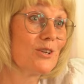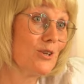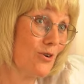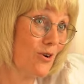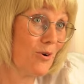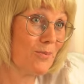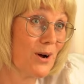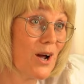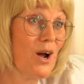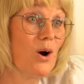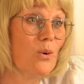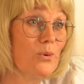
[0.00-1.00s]
No,
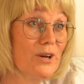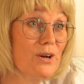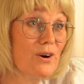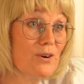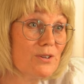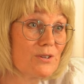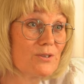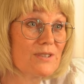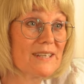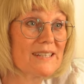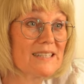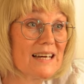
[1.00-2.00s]
we go through the
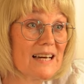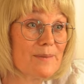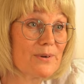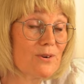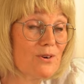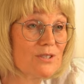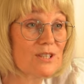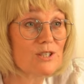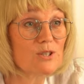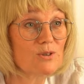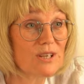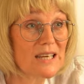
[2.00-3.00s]
entire process
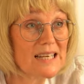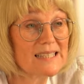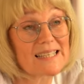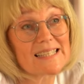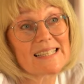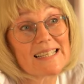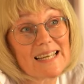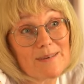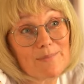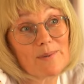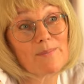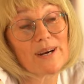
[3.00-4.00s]
together,
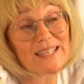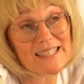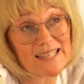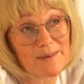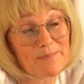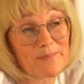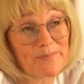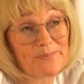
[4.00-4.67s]
step by step.